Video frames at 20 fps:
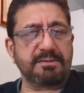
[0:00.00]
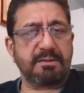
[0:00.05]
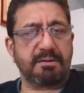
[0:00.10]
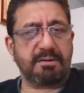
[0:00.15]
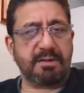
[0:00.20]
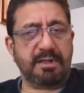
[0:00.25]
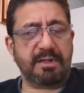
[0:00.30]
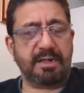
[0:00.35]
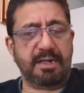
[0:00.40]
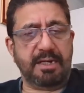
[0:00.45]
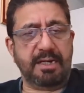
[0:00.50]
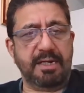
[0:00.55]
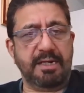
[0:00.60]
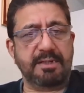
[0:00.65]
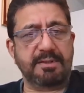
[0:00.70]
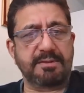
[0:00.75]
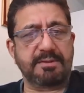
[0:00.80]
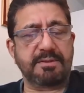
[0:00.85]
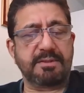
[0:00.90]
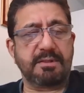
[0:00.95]
or her
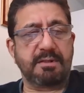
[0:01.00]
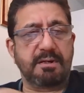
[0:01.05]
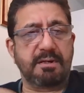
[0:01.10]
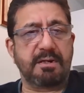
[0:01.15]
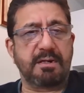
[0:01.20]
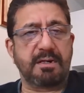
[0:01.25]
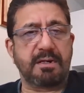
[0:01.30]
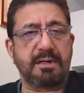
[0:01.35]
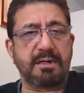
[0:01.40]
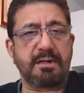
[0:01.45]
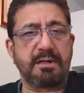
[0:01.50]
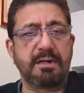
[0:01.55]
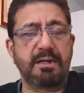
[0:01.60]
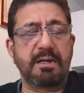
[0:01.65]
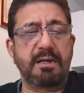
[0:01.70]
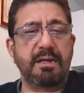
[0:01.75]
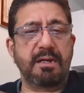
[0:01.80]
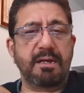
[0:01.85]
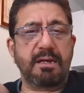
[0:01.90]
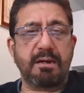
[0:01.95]
hands are
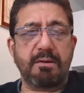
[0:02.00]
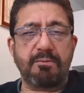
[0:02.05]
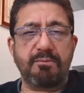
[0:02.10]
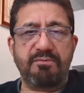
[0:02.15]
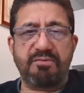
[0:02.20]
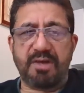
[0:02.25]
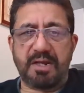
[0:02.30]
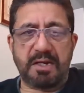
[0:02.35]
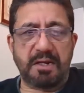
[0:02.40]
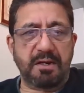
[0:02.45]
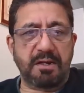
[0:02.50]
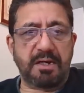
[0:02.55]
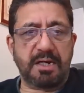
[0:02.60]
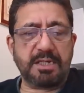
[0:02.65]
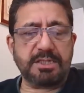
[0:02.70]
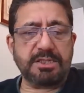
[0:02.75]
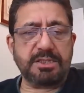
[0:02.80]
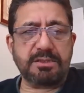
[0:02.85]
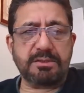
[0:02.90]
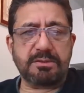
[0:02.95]
very
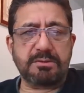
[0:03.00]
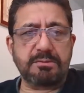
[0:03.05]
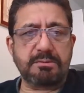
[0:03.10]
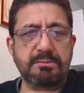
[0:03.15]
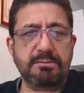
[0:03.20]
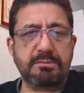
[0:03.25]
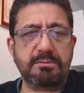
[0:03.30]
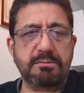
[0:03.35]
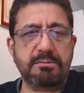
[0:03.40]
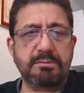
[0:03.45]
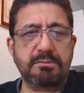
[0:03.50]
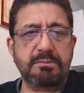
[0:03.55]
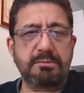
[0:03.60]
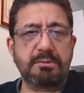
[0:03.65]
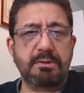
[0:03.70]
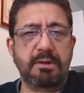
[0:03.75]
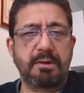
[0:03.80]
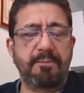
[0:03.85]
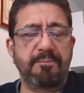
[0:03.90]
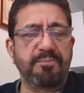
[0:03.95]
large
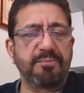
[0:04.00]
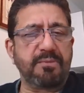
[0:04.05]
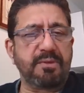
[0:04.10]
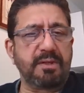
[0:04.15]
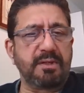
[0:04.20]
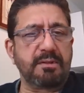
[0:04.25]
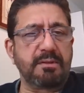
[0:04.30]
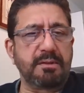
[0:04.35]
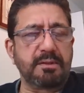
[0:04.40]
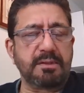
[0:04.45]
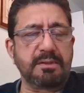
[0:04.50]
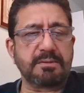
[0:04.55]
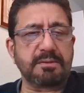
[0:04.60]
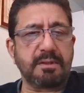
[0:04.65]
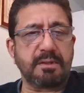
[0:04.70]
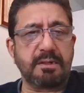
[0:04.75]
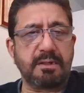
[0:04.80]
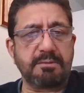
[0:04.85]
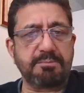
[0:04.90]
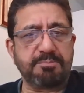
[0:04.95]
to his
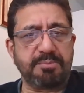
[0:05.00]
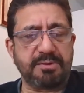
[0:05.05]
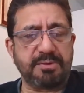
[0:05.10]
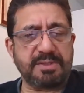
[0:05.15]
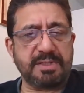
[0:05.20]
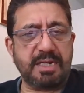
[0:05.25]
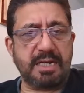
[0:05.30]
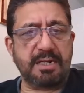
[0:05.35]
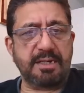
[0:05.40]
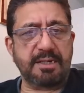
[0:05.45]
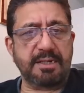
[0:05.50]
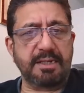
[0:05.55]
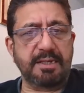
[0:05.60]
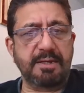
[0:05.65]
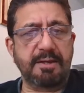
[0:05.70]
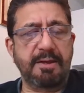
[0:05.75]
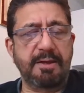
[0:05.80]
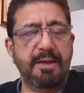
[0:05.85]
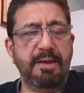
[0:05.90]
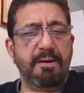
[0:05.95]
or her
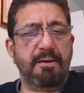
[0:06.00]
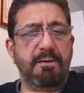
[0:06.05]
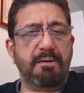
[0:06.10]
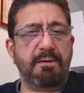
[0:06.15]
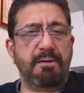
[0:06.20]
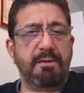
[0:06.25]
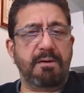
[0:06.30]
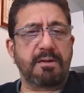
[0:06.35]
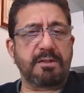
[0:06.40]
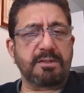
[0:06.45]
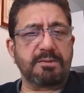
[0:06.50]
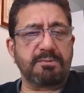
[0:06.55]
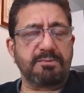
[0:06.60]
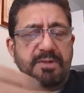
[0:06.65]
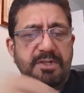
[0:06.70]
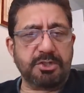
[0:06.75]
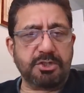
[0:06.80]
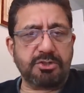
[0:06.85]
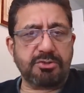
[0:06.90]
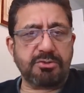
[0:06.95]
personality, or
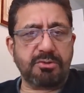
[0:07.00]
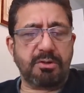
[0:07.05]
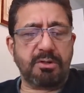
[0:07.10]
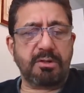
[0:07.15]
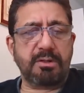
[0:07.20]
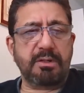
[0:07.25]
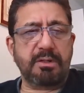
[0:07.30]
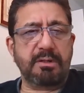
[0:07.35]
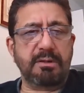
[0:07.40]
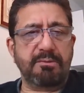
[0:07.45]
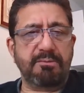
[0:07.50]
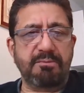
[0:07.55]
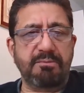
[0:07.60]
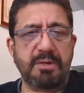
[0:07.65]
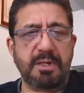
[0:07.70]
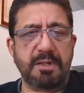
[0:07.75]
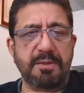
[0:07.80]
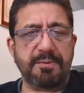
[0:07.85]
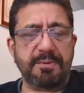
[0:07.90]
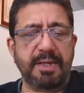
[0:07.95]
very short,
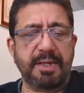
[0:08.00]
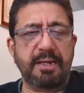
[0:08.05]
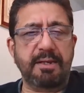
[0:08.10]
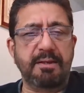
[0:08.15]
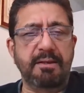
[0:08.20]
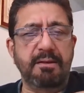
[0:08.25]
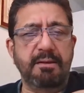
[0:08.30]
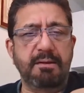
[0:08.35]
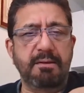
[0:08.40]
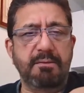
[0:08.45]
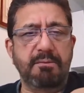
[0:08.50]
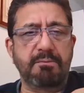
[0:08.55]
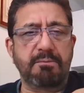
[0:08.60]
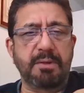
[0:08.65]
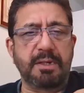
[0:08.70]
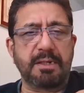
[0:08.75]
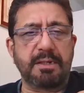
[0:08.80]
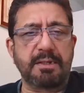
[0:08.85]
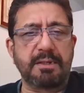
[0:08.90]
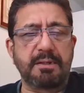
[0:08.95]
very thin,
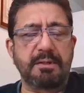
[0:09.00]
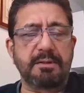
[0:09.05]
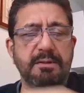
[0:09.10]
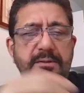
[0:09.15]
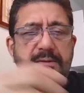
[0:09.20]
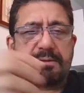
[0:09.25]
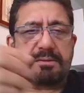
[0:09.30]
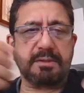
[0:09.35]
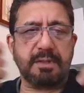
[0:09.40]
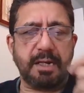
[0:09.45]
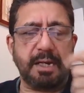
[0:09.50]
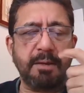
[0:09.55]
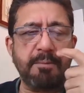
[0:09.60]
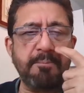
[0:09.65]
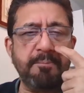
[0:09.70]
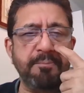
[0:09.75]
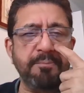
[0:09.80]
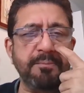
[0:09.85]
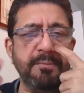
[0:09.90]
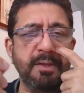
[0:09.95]
very
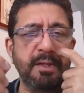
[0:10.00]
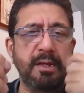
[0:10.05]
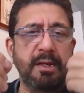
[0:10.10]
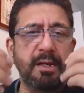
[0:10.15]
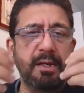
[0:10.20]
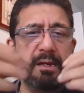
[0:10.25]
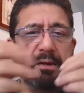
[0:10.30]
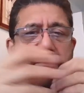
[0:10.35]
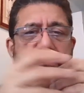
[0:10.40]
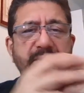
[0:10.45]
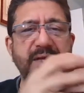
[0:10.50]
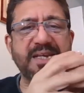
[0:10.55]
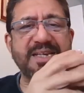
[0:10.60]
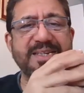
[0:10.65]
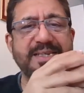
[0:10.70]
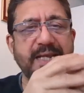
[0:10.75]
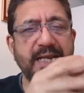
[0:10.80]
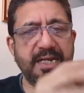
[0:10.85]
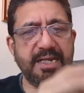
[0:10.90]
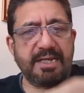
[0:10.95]
slim, very
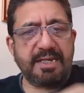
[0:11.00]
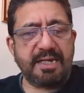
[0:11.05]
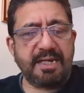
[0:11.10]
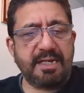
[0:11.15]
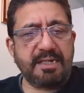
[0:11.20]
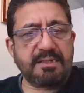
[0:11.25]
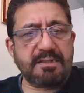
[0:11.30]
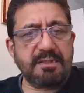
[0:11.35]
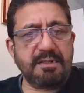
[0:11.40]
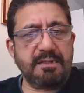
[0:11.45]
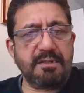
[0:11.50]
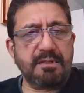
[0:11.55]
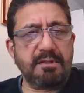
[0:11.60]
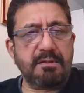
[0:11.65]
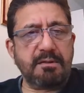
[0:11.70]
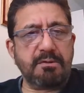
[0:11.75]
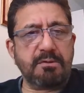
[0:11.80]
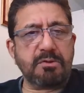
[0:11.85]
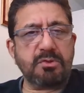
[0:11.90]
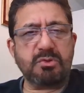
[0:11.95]
delicate,
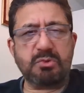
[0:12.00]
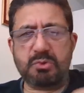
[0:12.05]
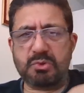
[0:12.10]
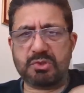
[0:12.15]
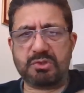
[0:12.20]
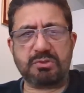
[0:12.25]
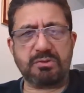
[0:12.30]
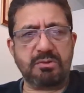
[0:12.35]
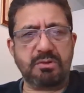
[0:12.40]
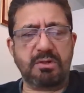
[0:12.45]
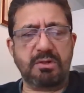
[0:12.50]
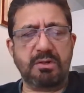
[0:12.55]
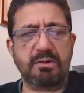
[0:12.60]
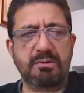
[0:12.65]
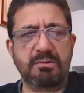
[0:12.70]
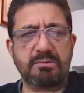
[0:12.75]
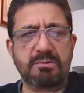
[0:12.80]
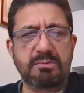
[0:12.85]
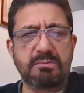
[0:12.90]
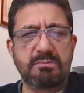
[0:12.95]
too
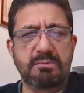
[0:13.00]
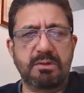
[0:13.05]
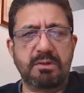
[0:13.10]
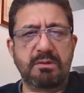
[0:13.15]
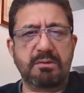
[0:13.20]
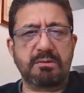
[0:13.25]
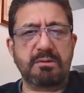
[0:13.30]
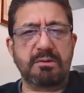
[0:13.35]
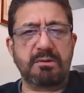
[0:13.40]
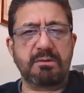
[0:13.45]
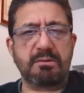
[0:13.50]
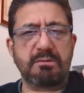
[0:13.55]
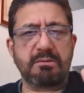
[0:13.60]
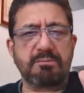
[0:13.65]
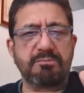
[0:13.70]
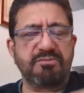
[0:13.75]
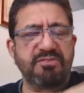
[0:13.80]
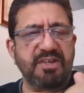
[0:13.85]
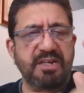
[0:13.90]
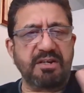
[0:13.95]
strong,
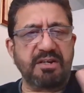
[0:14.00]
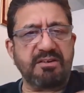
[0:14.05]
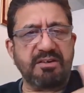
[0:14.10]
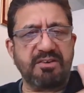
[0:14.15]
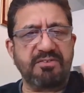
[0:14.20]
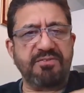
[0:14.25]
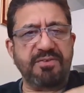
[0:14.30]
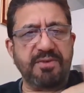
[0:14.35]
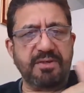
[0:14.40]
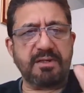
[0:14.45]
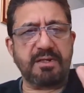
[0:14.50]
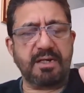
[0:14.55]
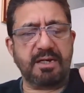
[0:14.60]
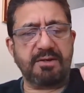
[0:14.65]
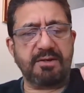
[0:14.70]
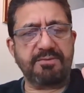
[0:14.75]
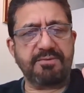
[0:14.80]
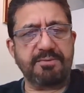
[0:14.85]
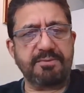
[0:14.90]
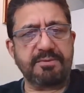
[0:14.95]
very rough and
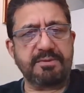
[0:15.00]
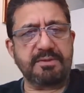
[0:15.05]
guff,